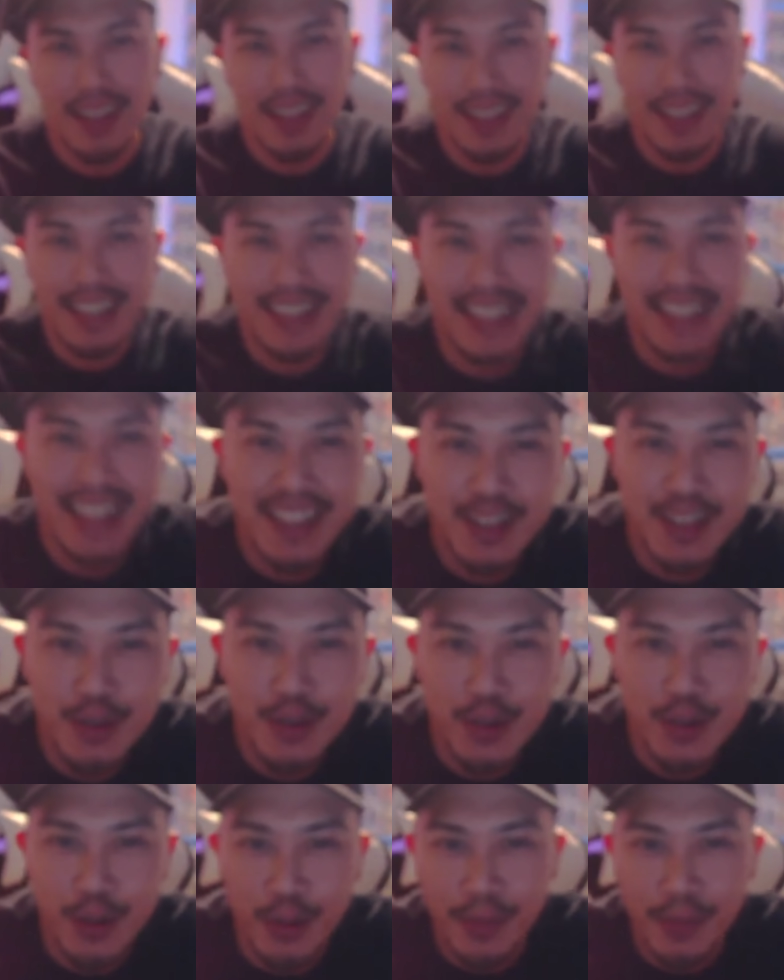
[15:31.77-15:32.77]
Let's say it's
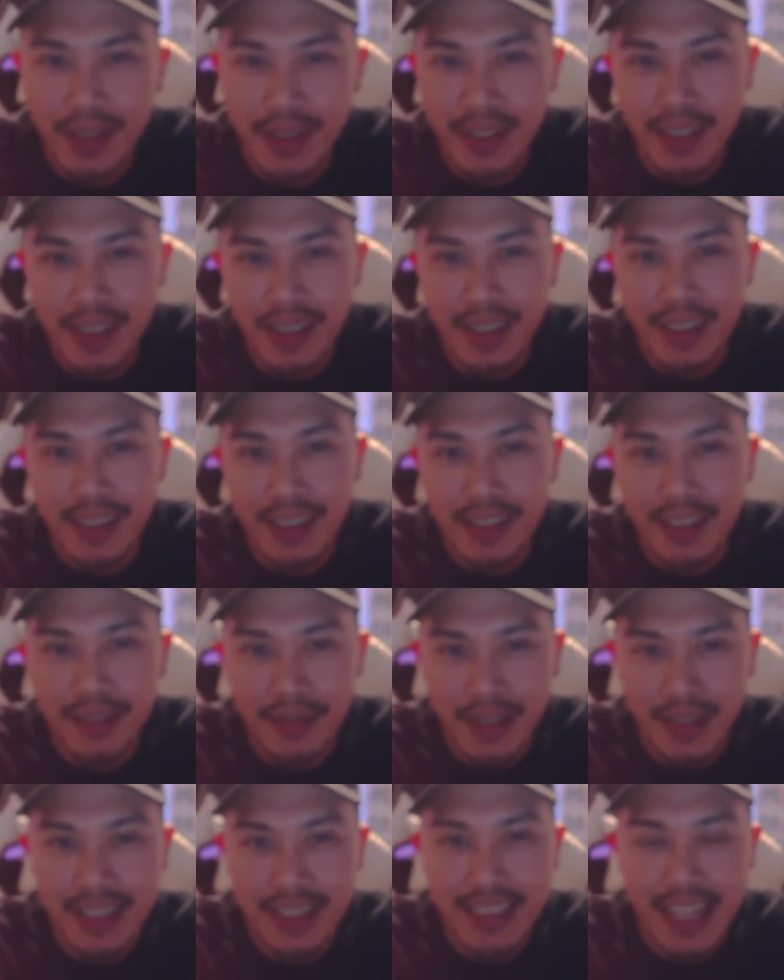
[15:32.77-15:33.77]
YouTube,
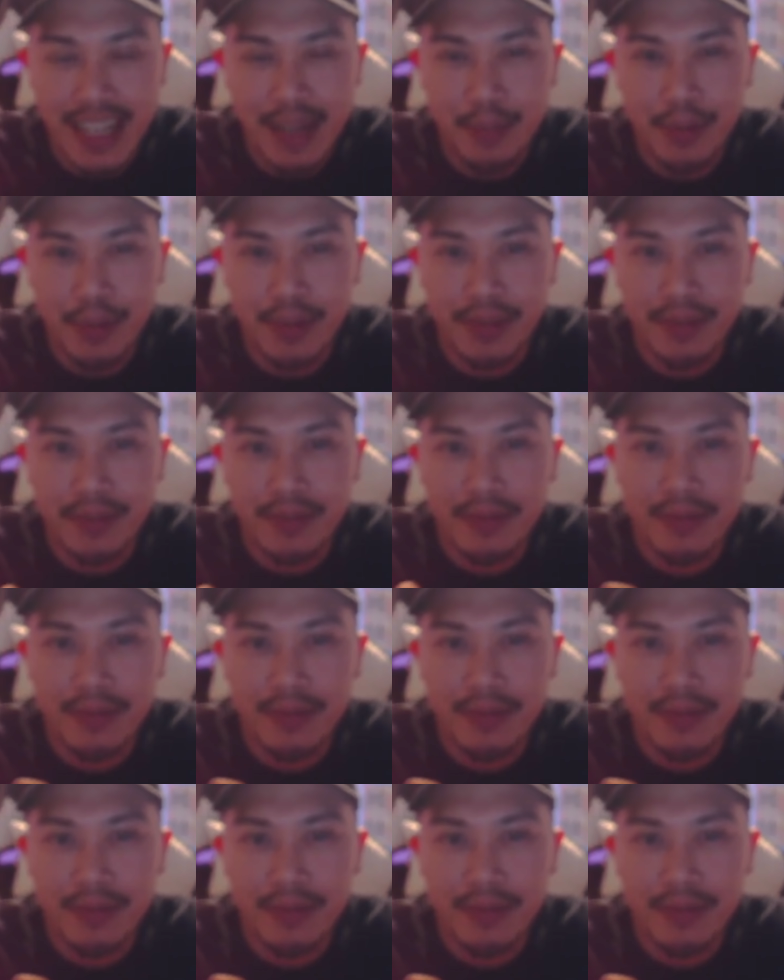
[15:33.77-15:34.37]
for an example.